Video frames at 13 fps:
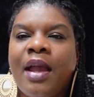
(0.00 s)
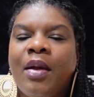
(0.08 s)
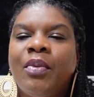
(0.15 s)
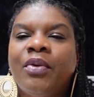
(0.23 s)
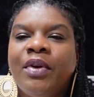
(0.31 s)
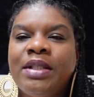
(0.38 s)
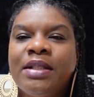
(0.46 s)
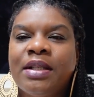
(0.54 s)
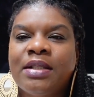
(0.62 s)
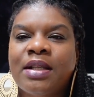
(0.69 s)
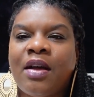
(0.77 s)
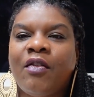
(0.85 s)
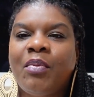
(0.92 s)
and
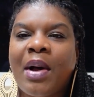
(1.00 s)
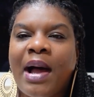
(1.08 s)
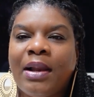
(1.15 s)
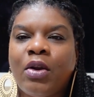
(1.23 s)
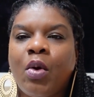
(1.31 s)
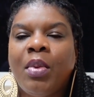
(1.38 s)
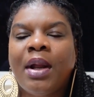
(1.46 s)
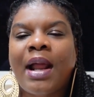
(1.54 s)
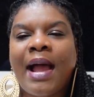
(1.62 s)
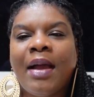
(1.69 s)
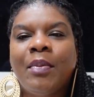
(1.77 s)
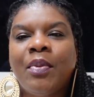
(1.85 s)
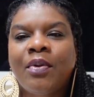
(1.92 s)
priestess of Palo, but I